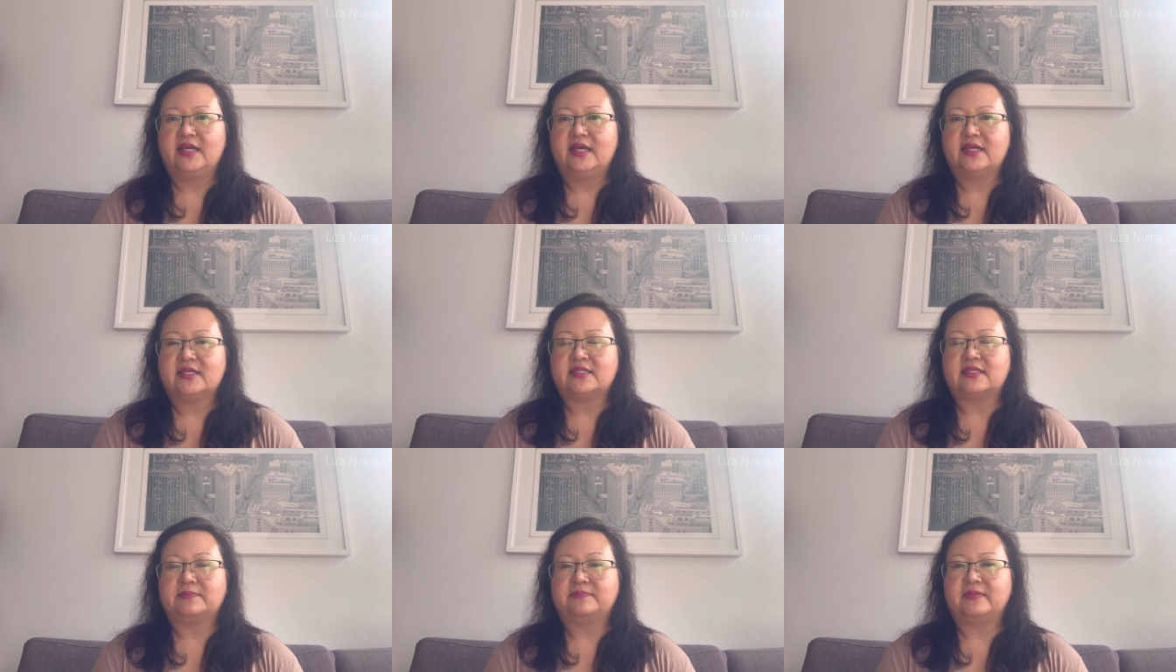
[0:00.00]

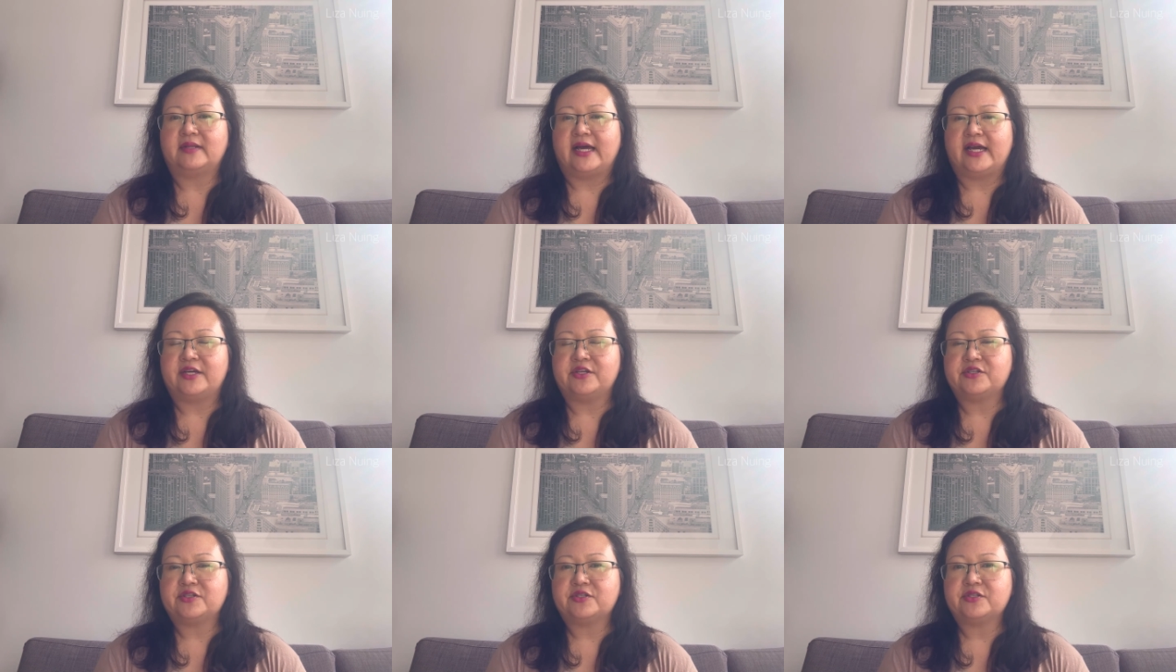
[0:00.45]
supply
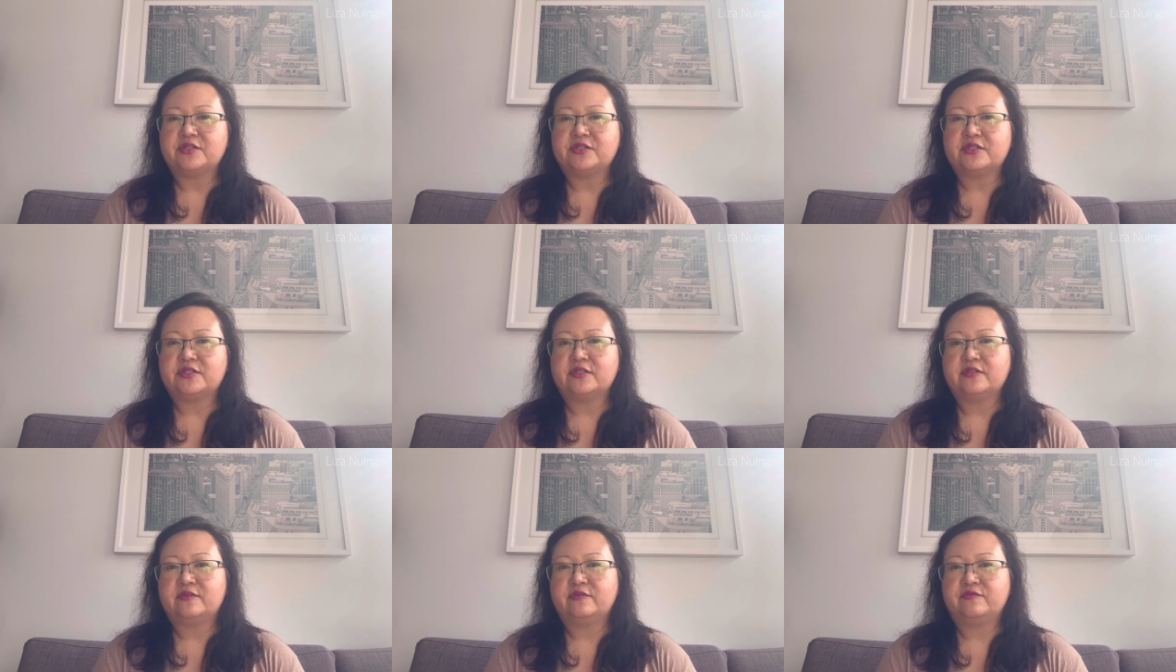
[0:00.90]

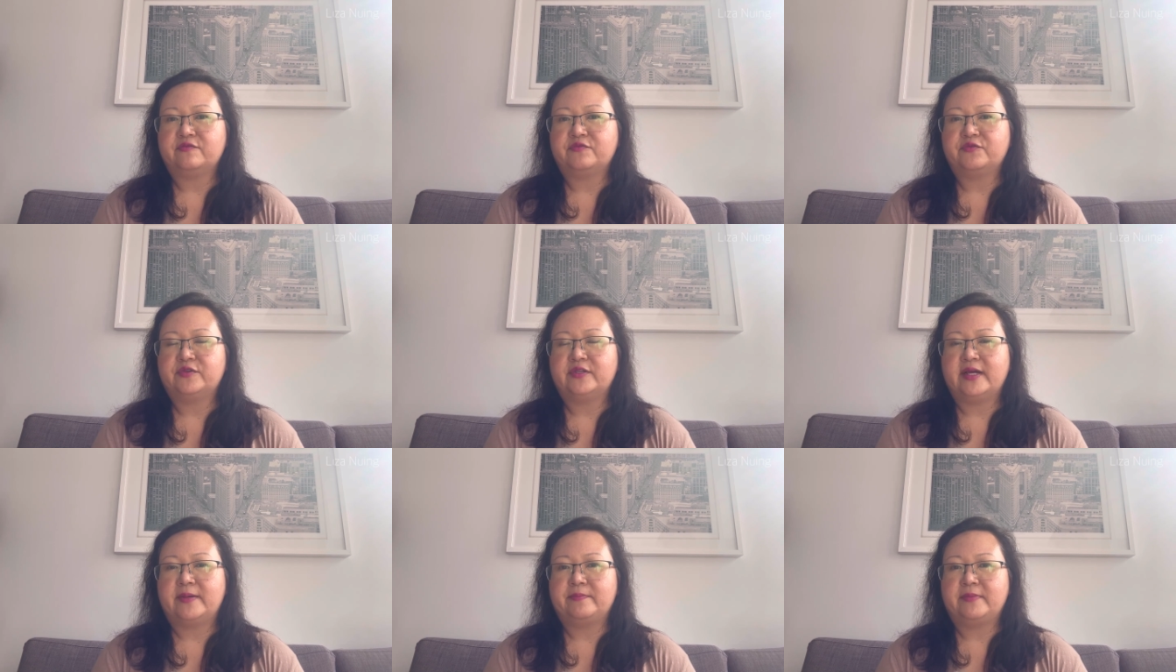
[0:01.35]
issues of
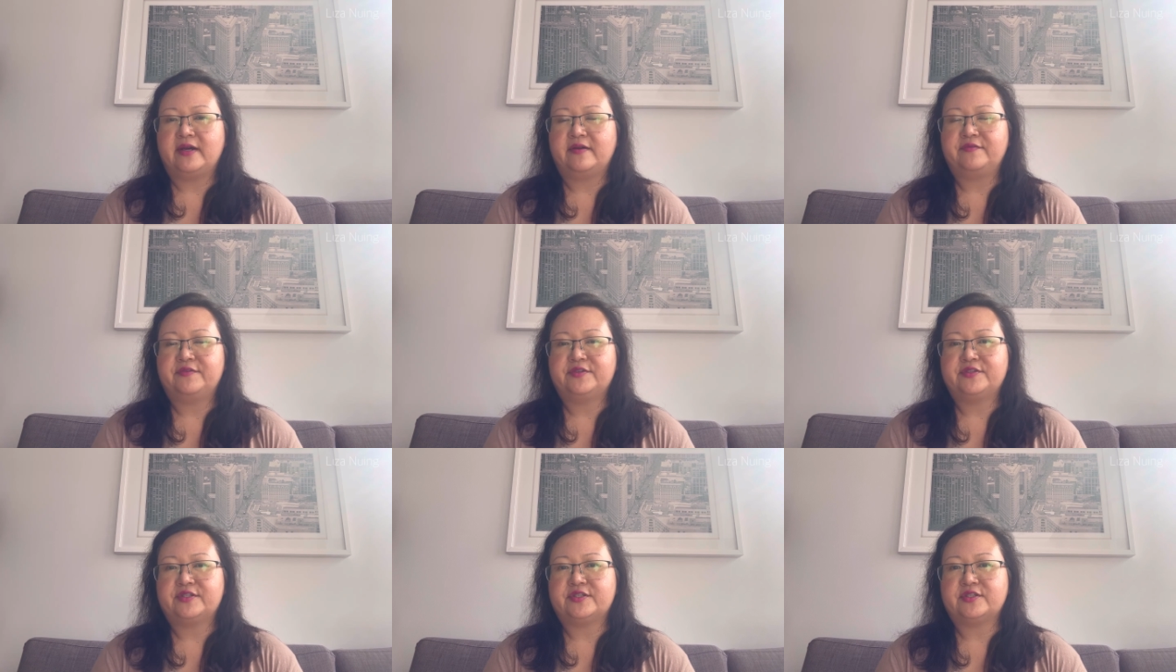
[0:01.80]
food and
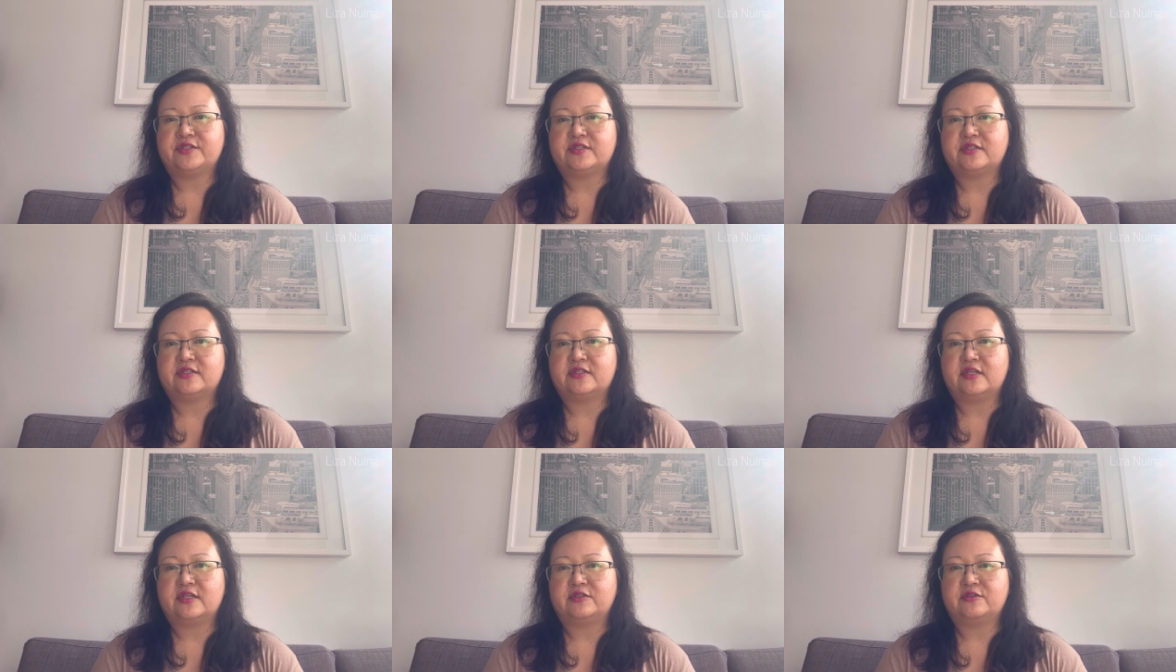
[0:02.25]

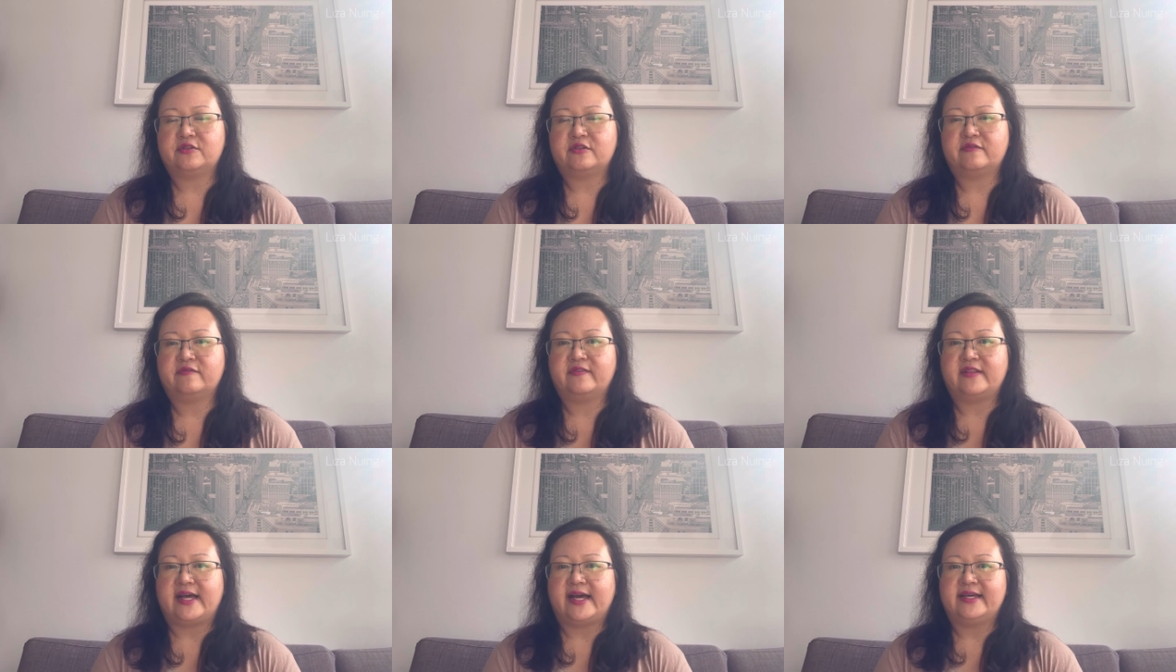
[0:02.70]
beverages to the
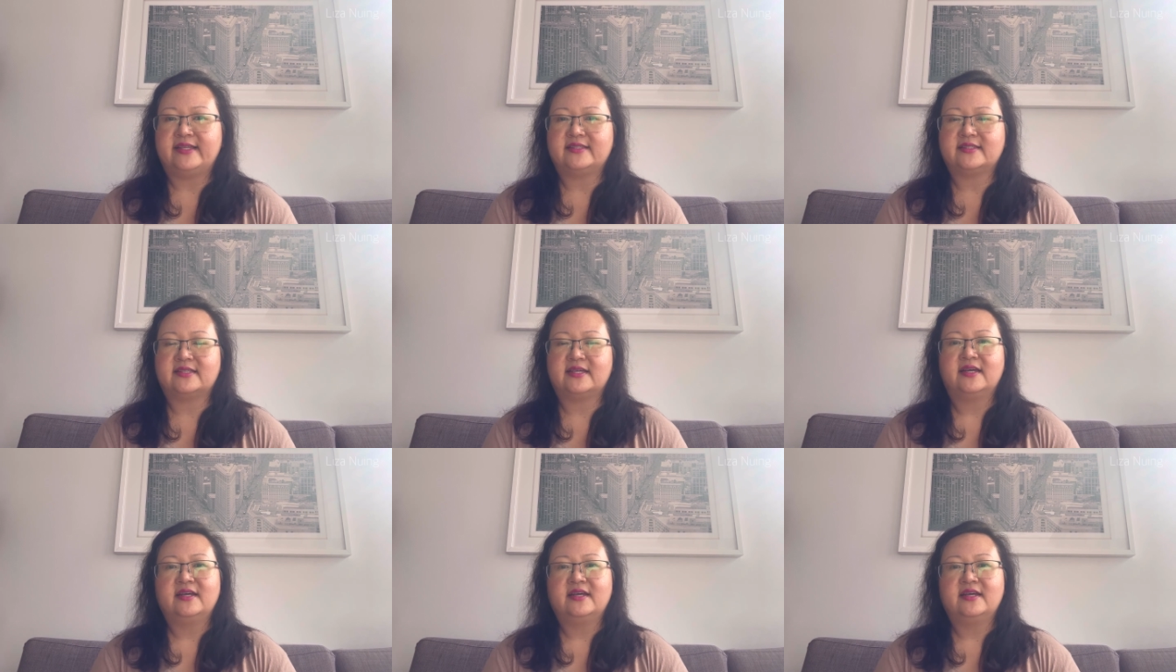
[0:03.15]
flights.